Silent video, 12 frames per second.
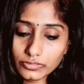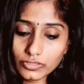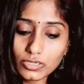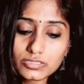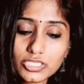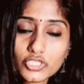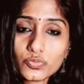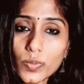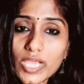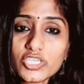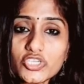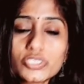
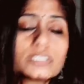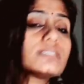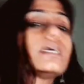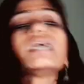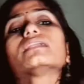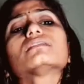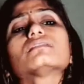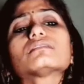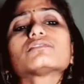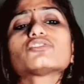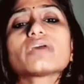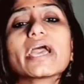situation
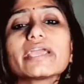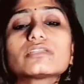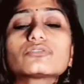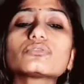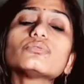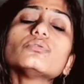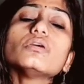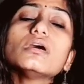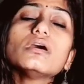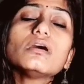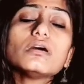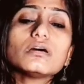and try to
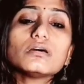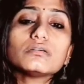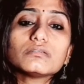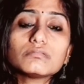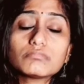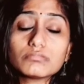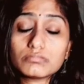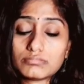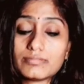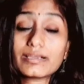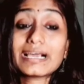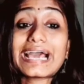
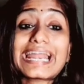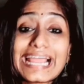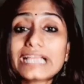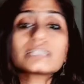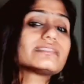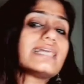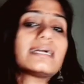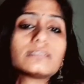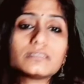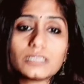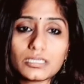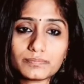correct
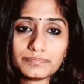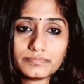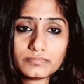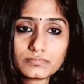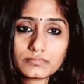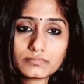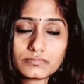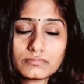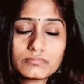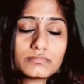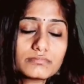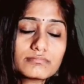that thing.
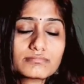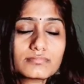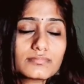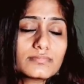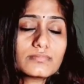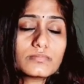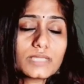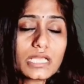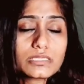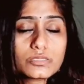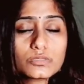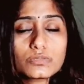
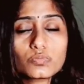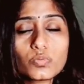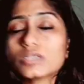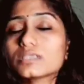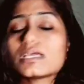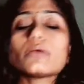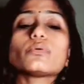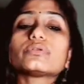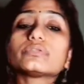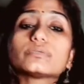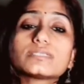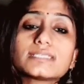That's what I
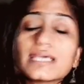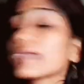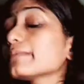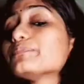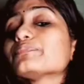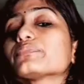want to say.